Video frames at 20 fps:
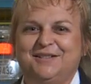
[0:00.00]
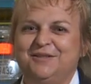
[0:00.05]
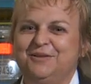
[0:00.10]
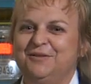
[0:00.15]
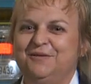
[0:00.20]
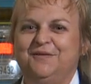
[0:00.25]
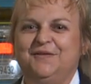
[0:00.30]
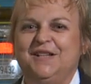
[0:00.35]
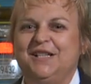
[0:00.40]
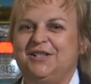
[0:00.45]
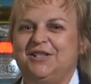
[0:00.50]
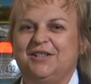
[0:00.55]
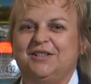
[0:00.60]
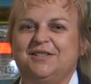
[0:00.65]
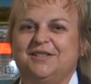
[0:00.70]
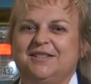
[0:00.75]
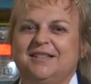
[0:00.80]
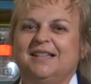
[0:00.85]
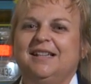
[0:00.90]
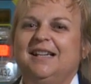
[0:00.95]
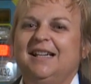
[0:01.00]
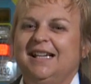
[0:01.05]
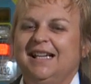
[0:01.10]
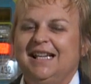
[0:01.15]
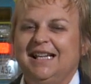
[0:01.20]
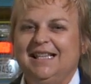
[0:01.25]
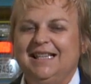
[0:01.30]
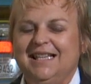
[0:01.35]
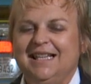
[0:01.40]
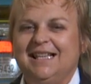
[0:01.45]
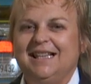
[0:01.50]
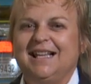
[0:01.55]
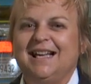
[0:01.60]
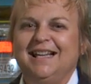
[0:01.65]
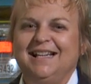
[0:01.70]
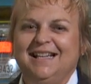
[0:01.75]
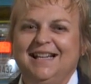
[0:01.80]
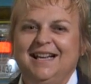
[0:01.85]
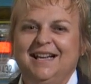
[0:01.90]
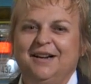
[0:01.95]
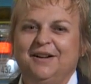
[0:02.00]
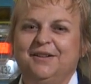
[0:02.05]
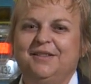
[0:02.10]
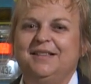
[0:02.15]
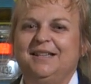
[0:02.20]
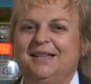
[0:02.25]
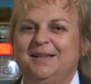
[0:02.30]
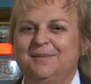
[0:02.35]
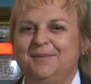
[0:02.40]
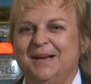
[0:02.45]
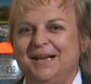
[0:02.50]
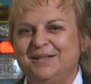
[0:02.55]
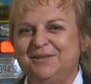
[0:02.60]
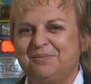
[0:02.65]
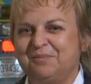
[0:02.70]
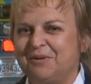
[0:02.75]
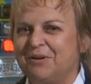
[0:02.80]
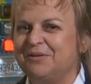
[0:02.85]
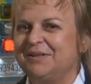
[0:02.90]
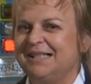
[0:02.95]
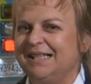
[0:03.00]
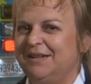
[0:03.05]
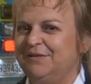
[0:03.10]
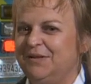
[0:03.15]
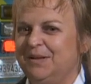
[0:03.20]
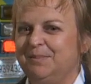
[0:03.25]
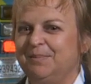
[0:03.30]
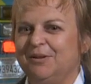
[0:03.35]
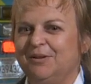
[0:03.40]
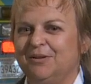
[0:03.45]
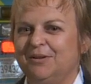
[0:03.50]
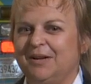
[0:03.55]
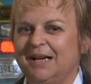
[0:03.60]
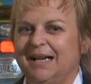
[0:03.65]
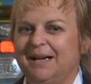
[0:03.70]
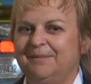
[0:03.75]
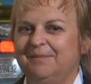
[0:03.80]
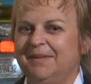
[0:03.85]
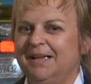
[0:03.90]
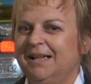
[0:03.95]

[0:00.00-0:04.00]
new features in the Allina Health EMS Road Safety Program.